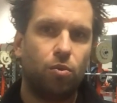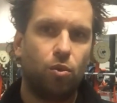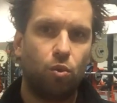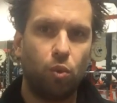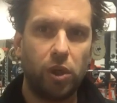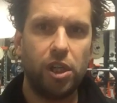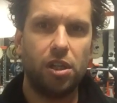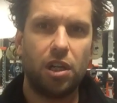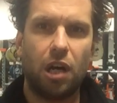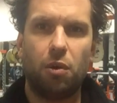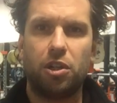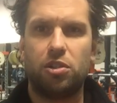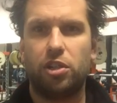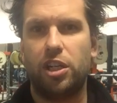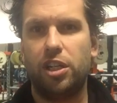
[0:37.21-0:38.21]
We in
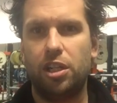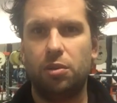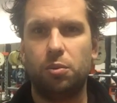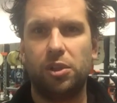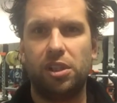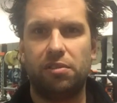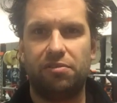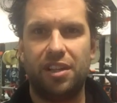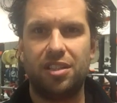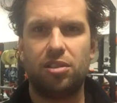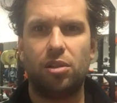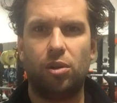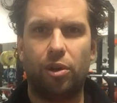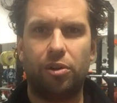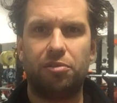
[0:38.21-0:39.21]
our training, we invest
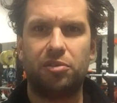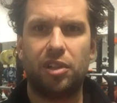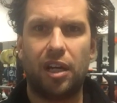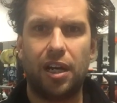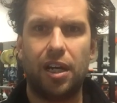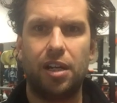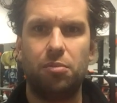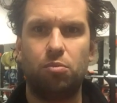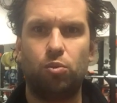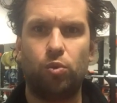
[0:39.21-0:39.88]
a lot of time